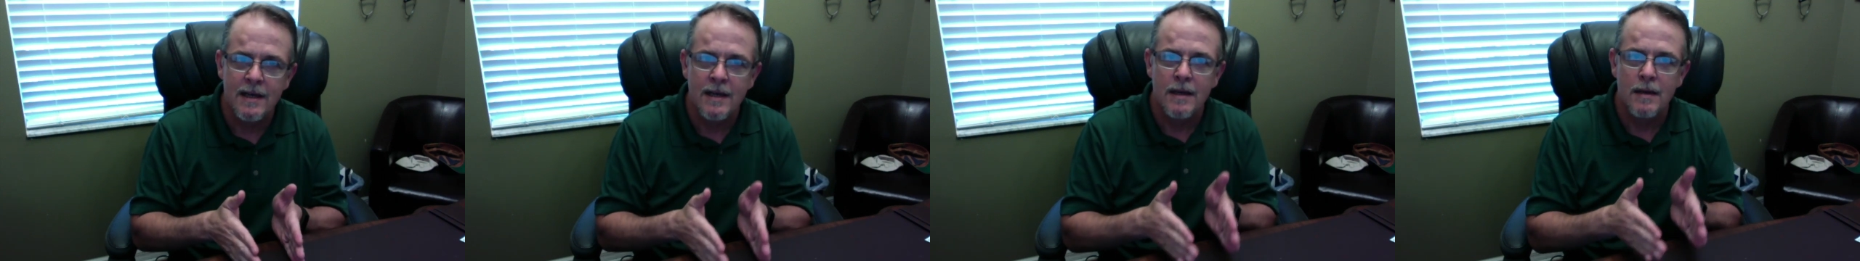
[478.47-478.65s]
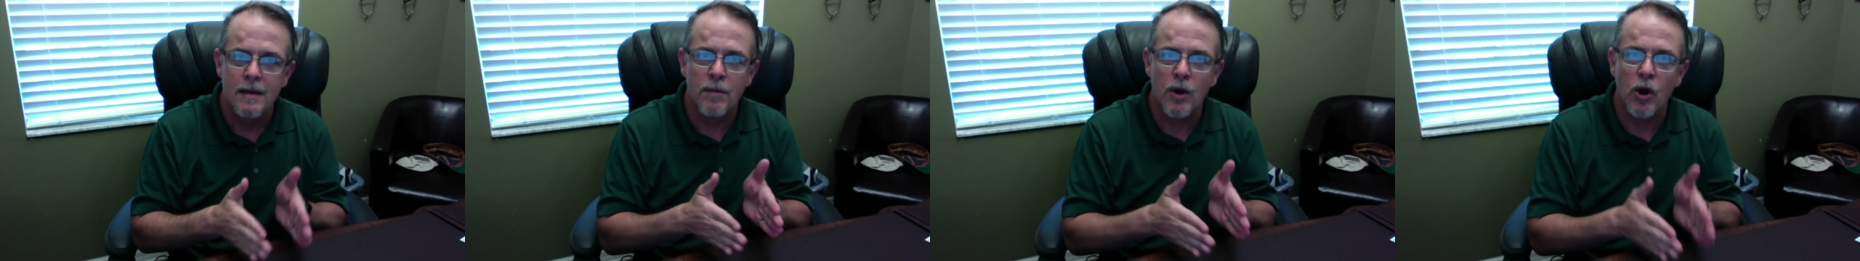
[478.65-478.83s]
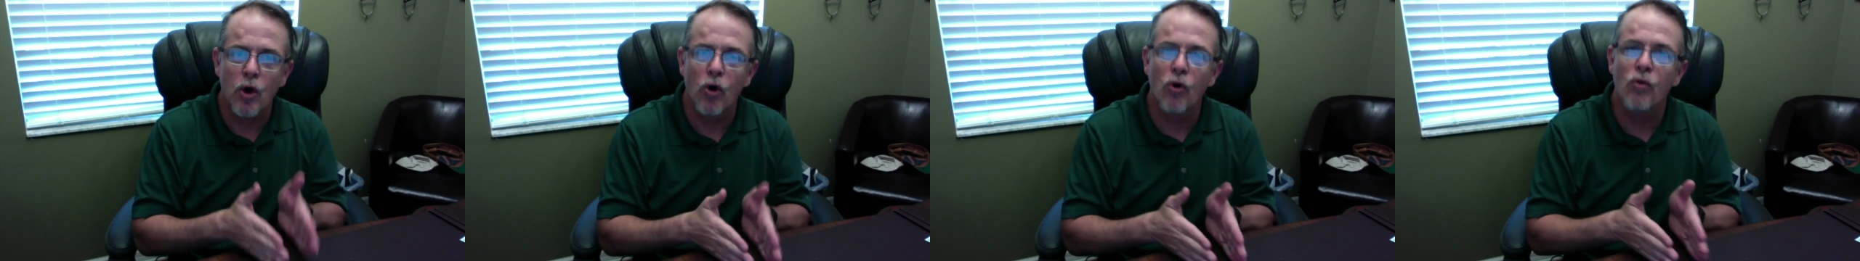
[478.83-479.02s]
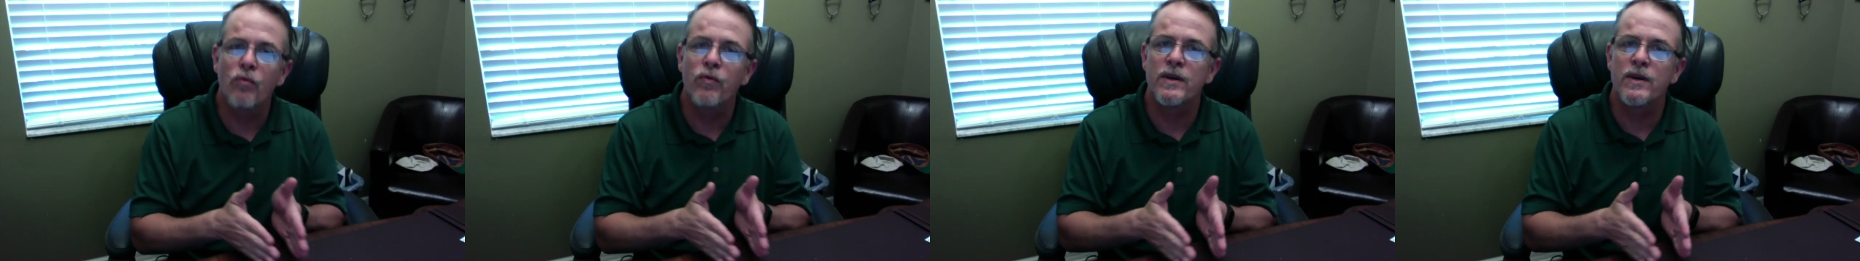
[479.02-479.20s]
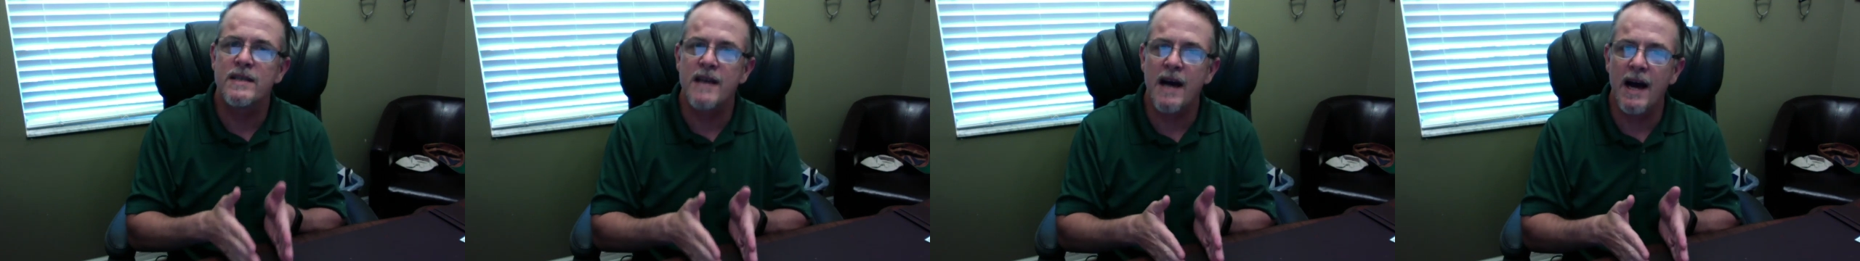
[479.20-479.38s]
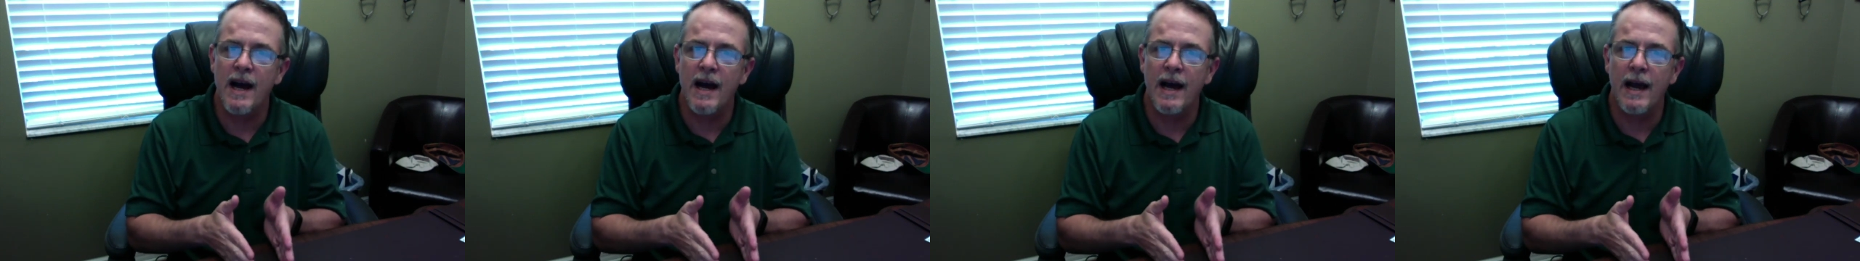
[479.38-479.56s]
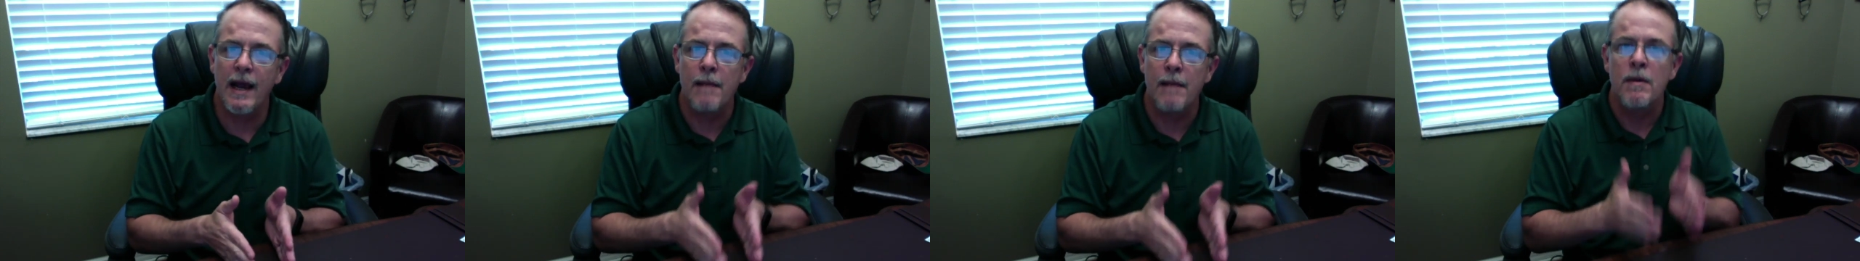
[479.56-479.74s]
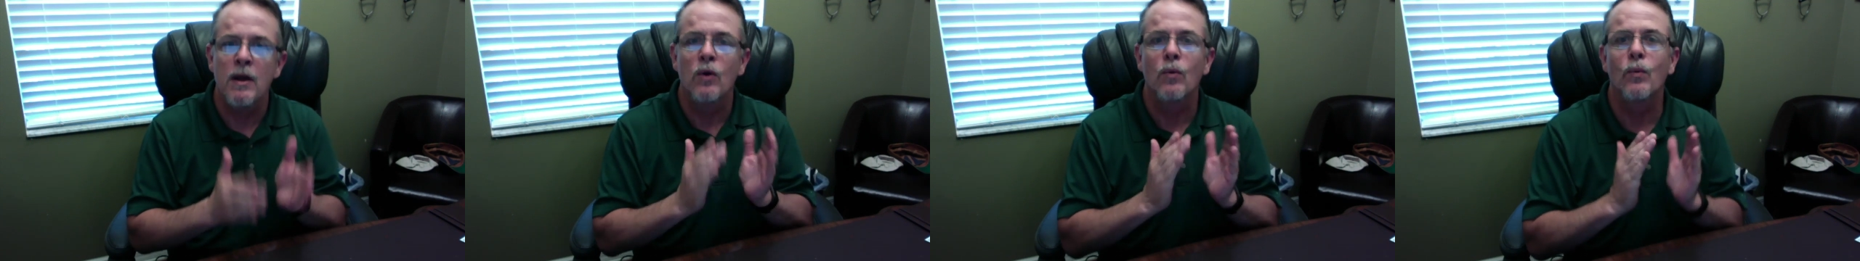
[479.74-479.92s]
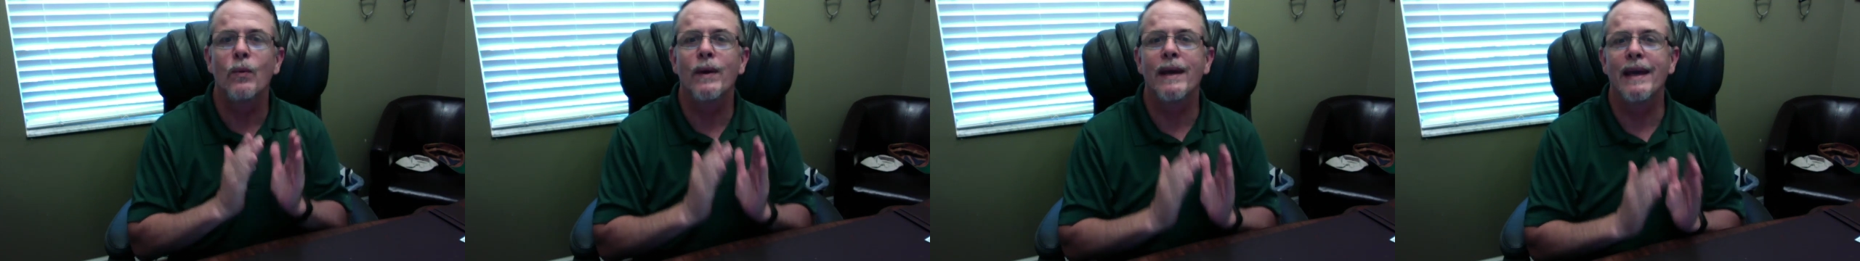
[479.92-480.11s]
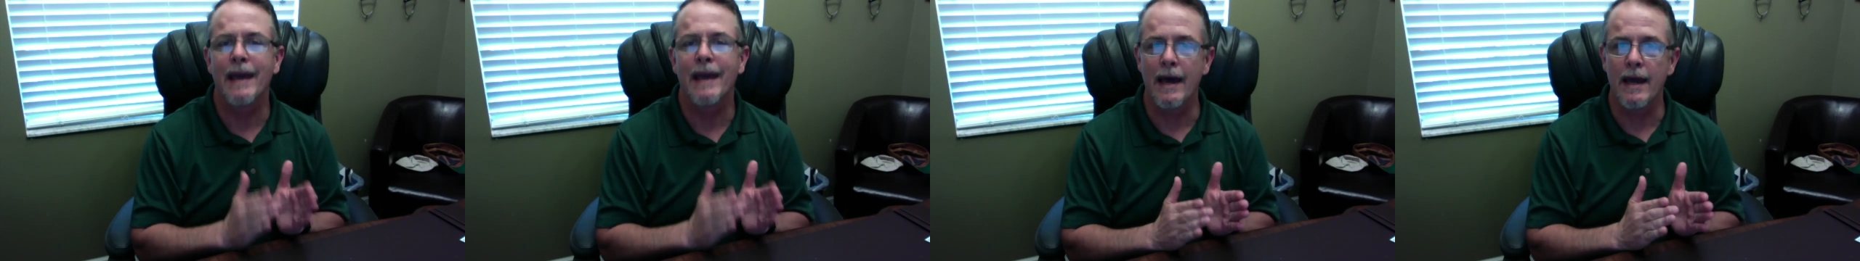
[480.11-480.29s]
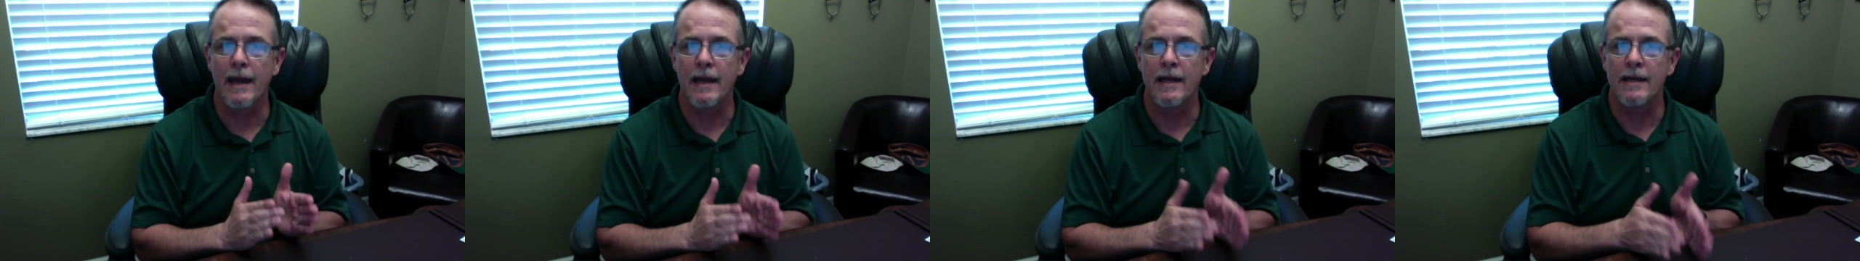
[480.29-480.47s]
but over time we
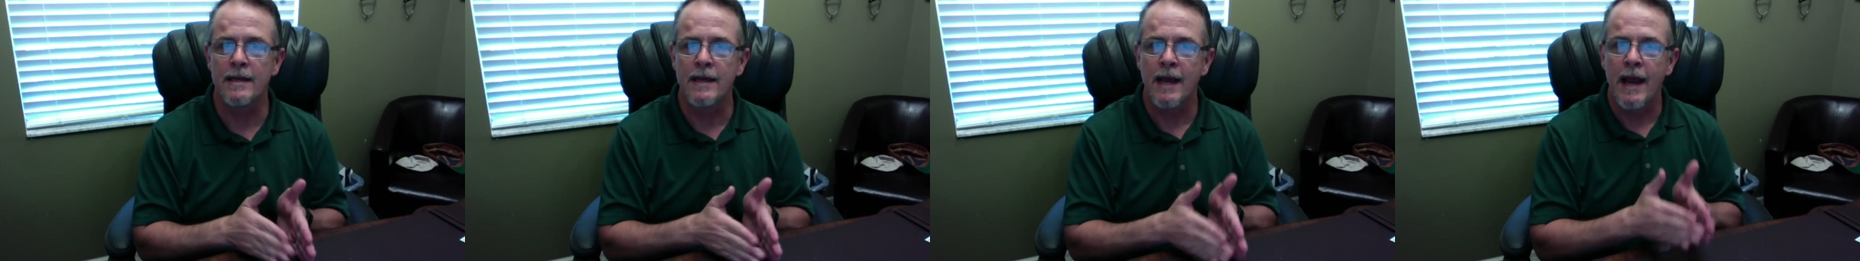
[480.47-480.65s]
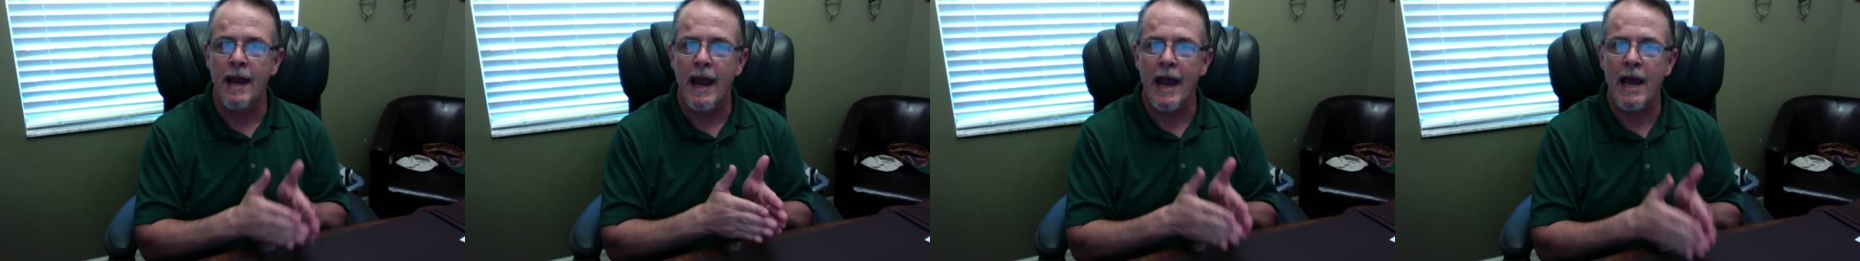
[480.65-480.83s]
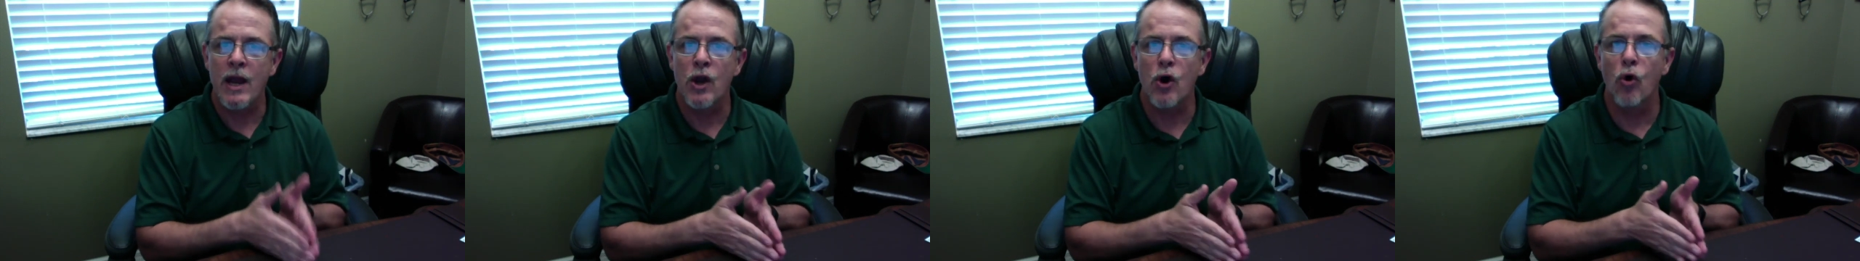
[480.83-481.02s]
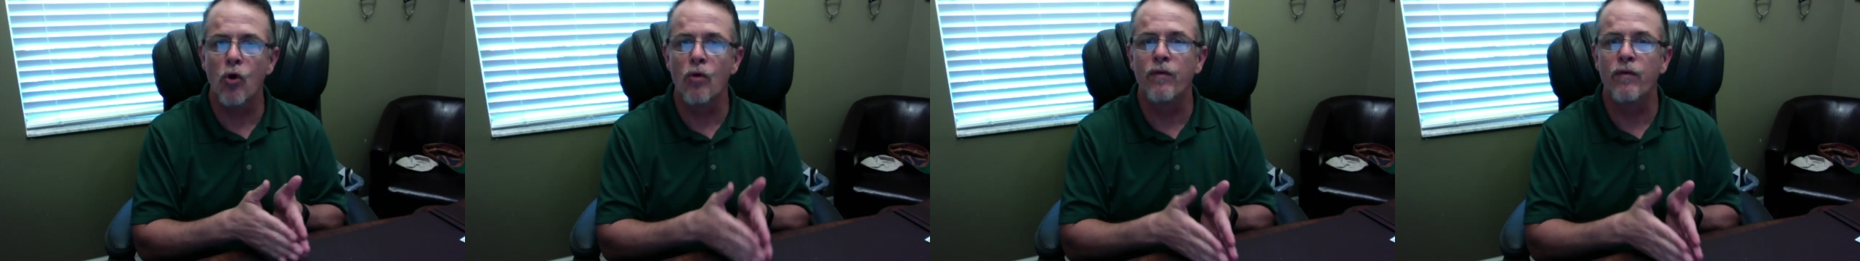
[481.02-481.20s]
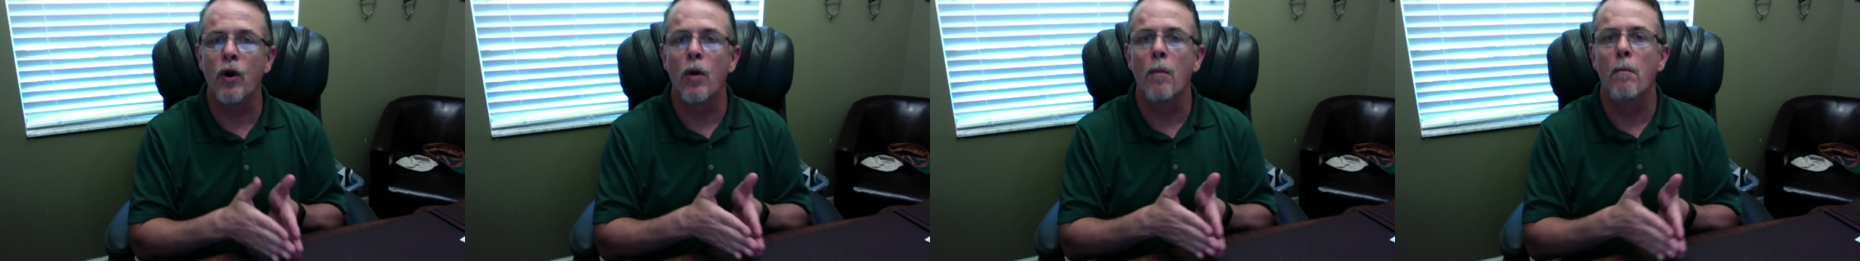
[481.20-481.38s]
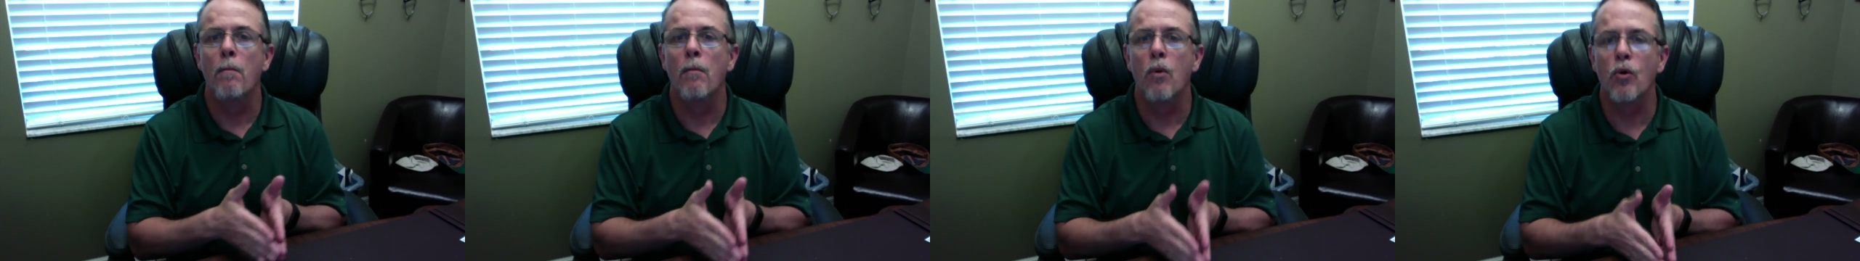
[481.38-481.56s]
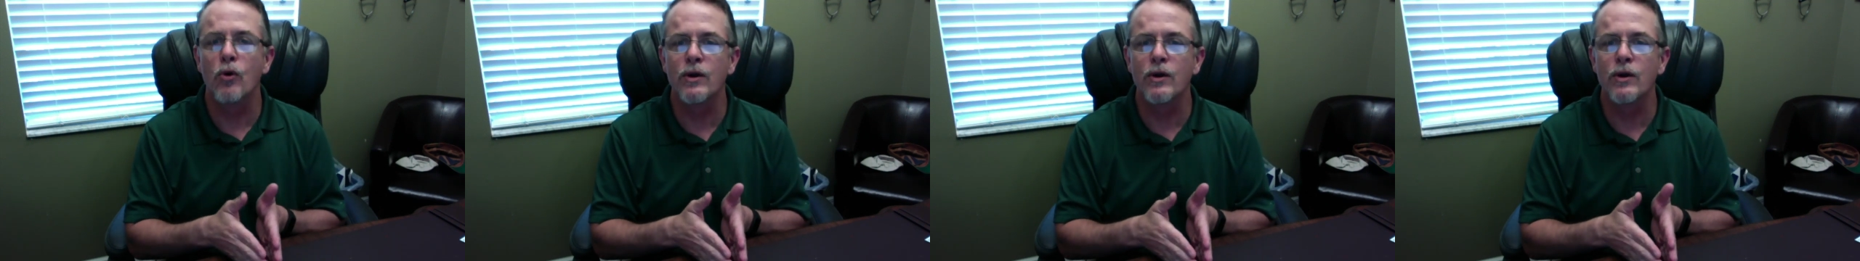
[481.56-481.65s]
get it and over more